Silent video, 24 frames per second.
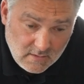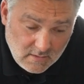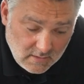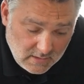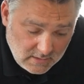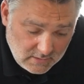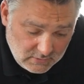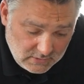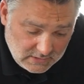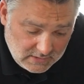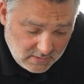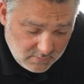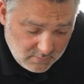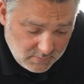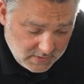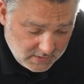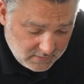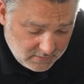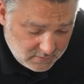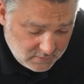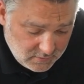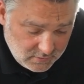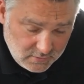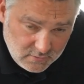I
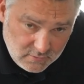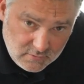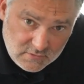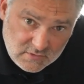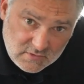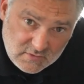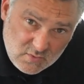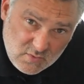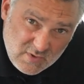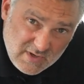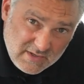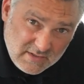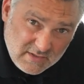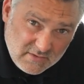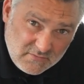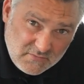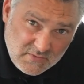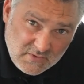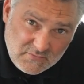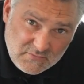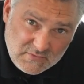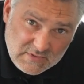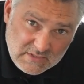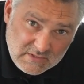recommend to use
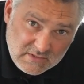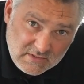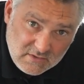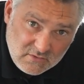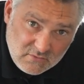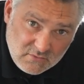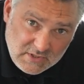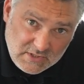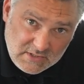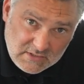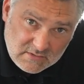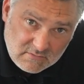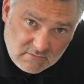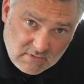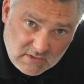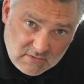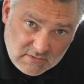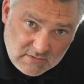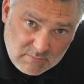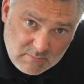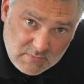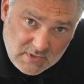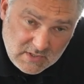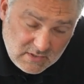250 degrees
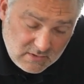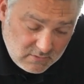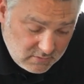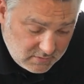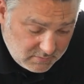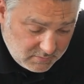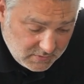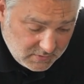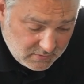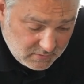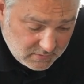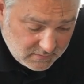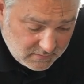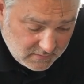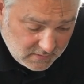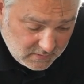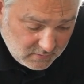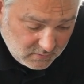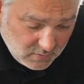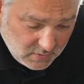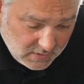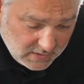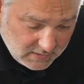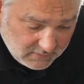roundabout, because then
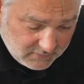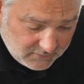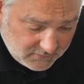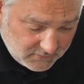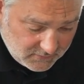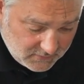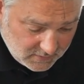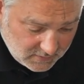you have